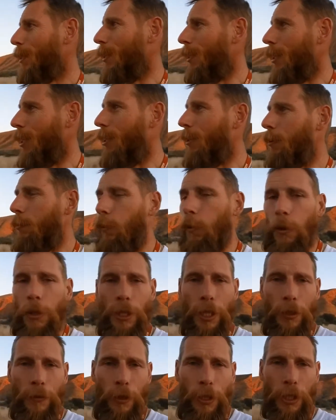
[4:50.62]
you know. And the
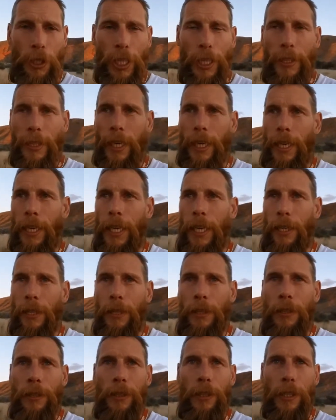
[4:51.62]
boys have just sat down, had
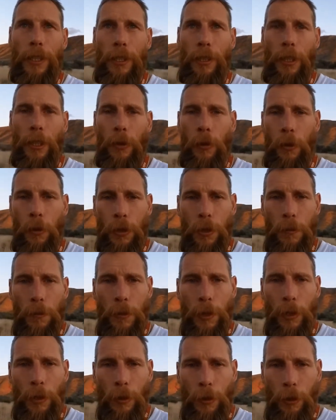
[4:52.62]
a an
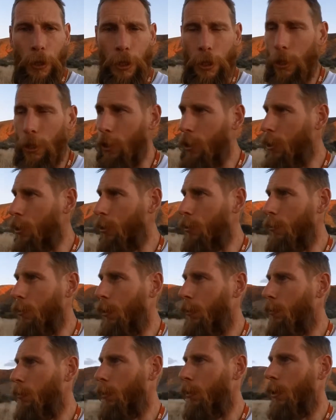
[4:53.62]
awesome meal. Christian's just
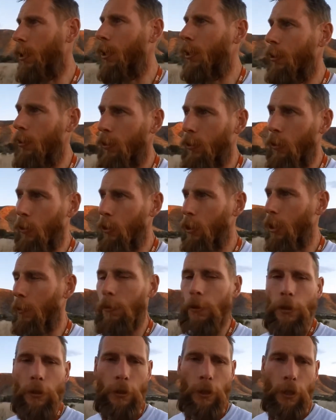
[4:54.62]
uh, cooked
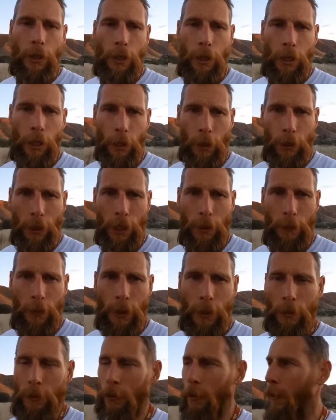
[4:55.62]
up a, a great
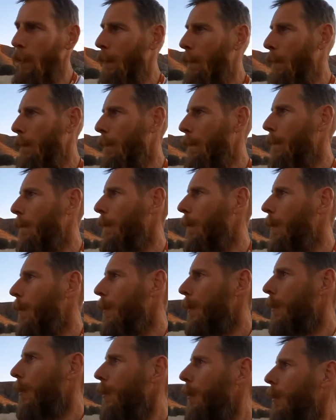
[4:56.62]
meal.
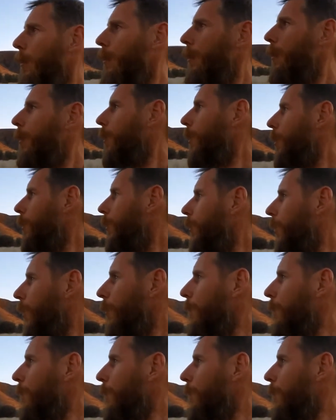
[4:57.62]
And